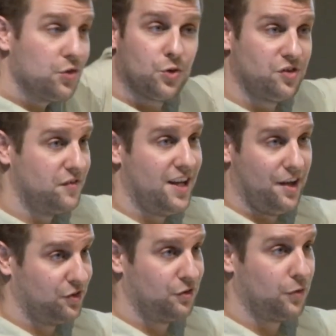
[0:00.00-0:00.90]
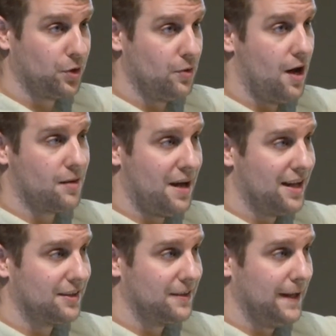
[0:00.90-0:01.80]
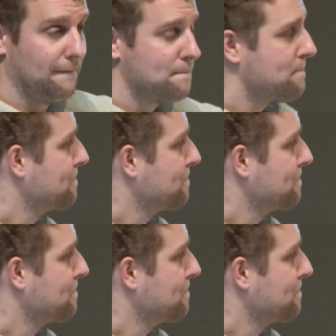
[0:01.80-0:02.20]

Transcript: sorts of tests for you automatically